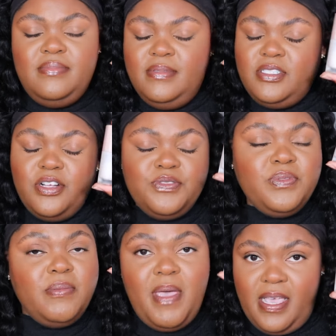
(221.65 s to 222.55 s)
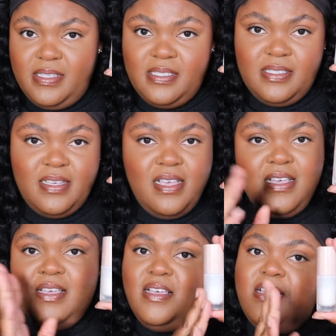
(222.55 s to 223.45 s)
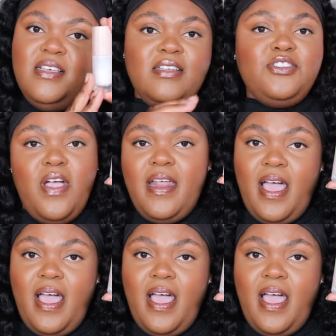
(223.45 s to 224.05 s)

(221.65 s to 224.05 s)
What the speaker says: Starts with the base. Try it